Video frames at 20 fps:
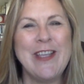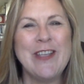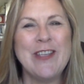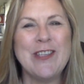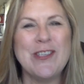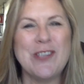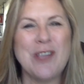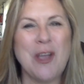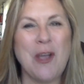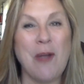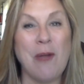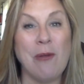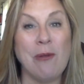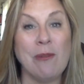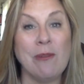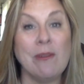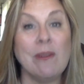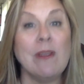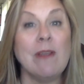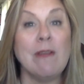So,
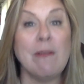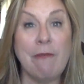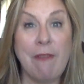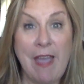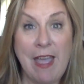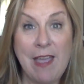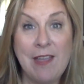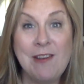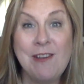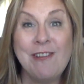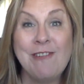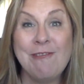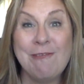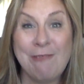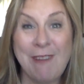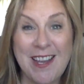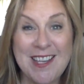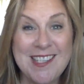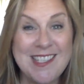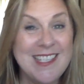fed,
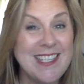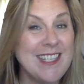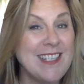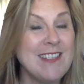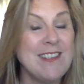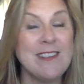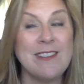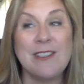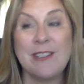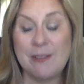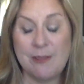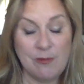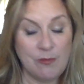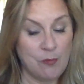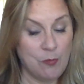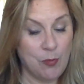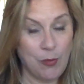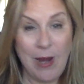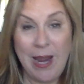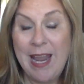rested,
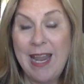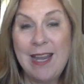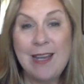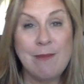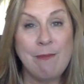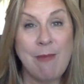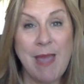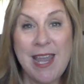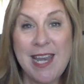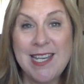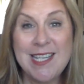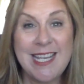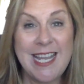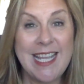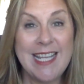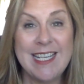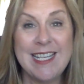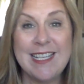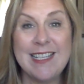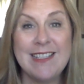prayed,
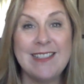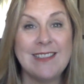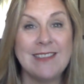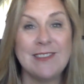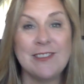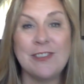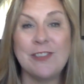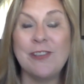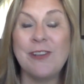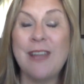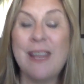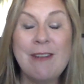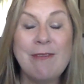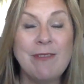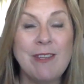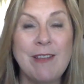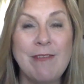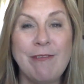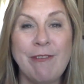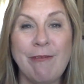meditated,
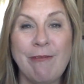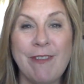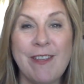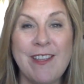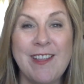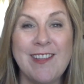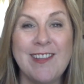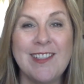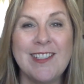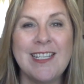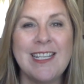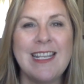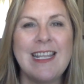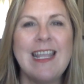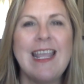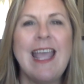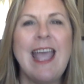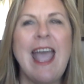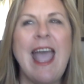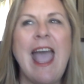creatively fulfilled,
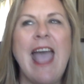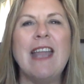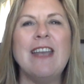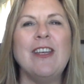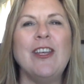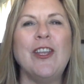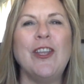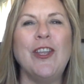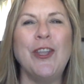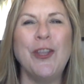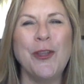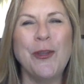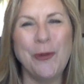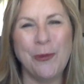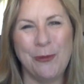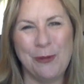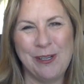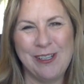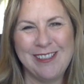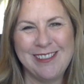and
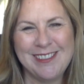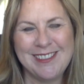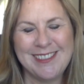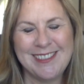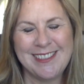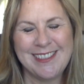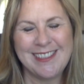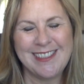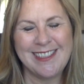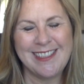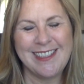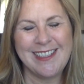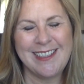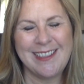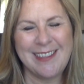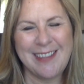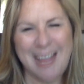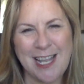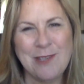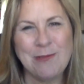you.
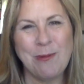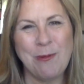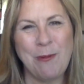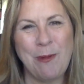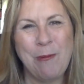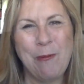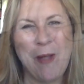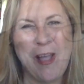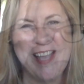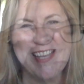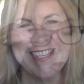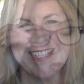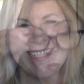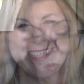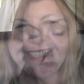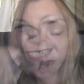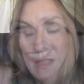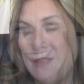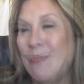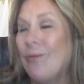That's what we want.
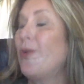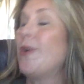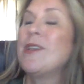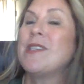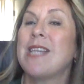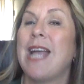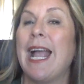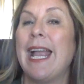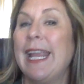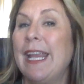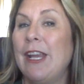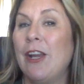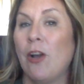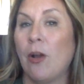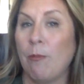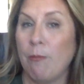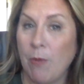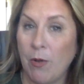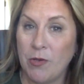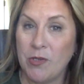One of the words I
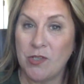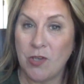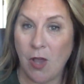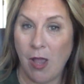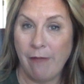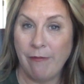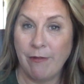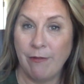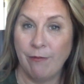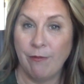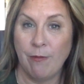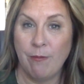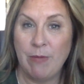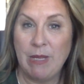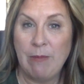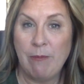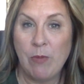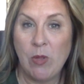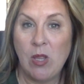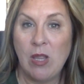hear most often from
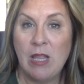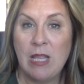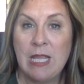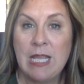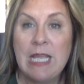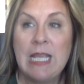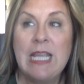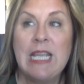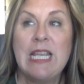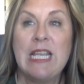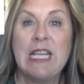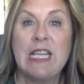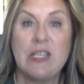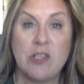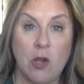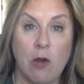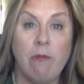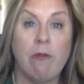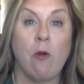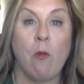people
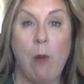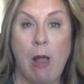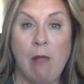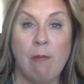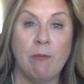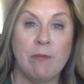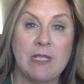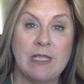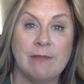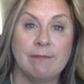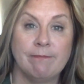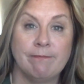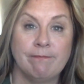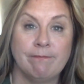is overwhelmed